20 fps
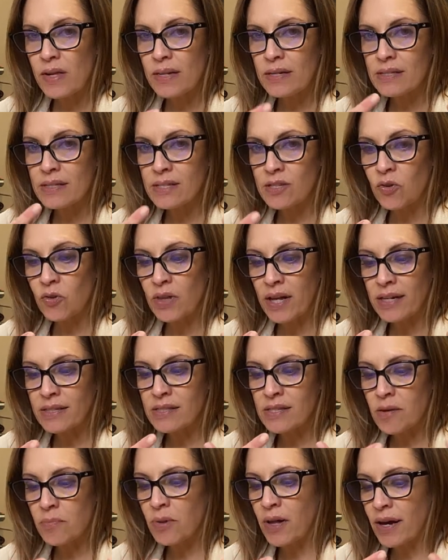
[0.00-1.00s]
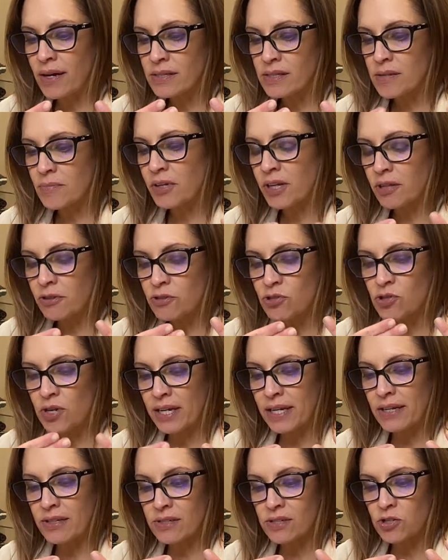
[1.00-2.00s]
So let's apply some Color Street
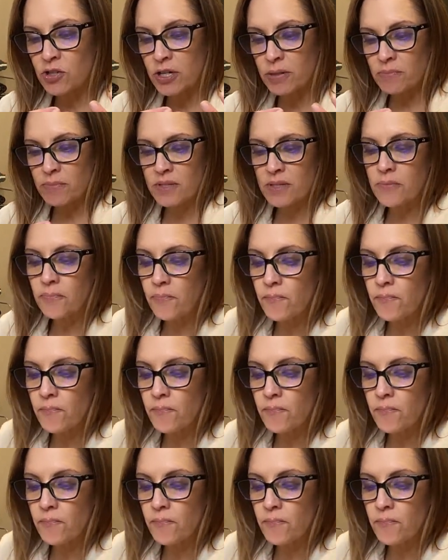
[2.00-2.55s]
nail strips.